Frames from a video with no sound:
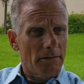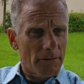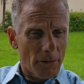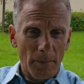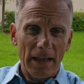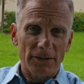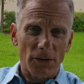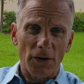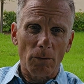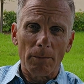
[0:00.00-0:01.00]
for me, it's
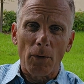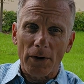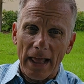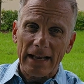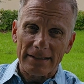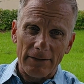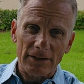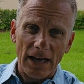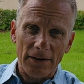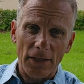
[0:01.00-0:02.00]
31.8 because I
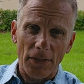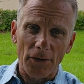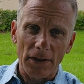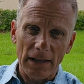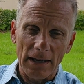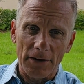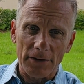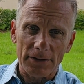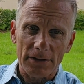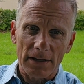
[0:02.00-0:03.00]
retired at 30
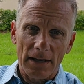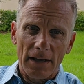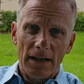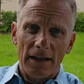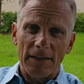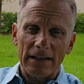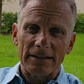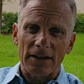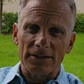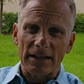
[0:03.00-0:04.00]
years. And that's
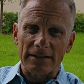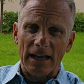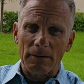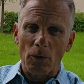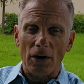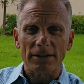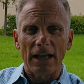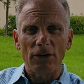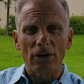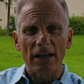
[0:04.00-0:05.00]
how sick time works. Now,
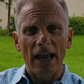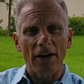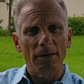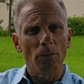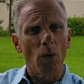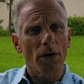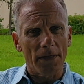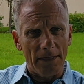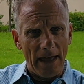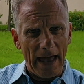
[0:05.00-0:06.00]
you can carry more
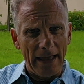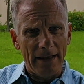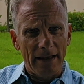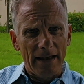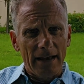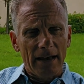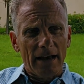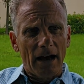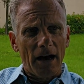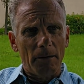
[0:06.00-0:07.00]
than that.
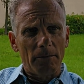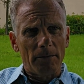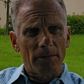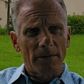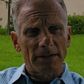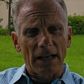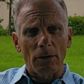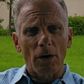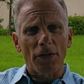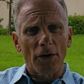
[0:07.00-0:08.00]
Say I
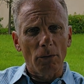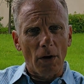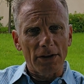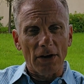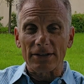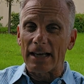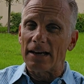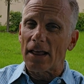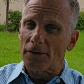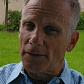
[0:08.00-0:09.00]
work 31 years, I get
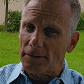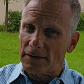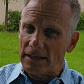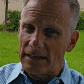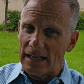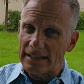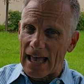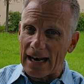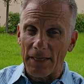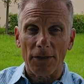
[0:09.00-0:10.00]
another 15 days
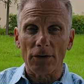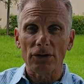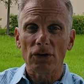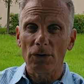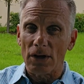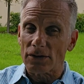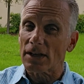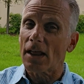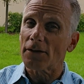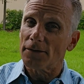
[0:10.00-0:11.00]
added. 32 years,
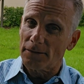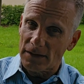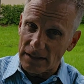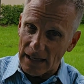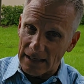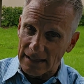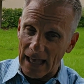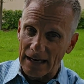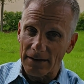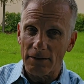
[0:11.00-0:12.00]
another 15 days
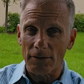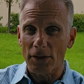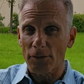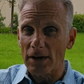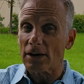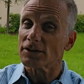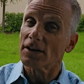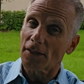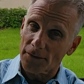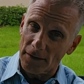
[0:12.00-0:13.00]
added. 33 years,
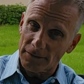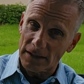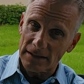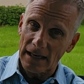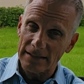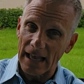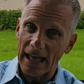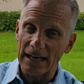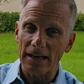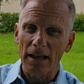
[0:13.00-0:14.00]
another 15 days
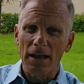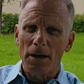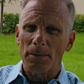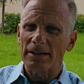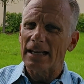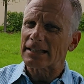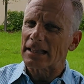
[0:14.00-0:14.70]
added. But it takes a